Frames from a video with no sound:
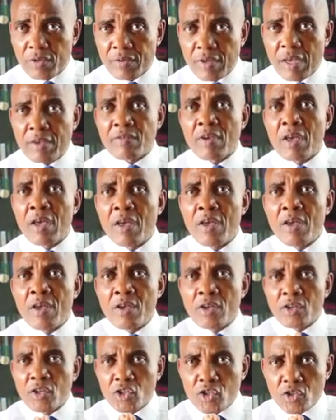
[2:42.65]
It says,
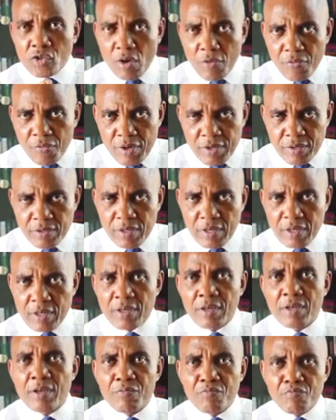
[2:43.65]
sovereignty
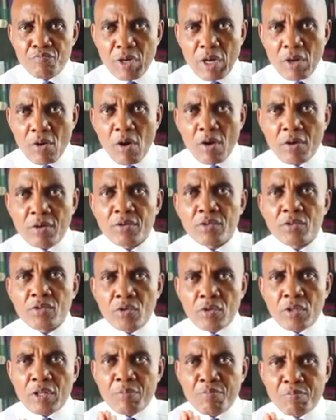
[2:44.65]
belongs
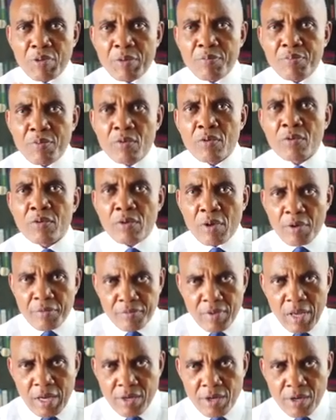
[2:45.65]
to the people
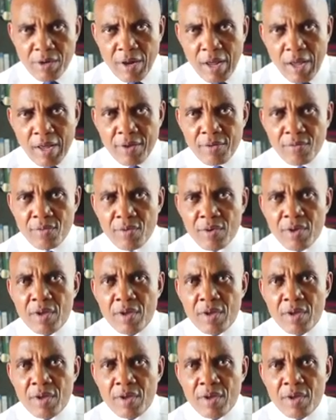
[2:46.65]
of Nigeria,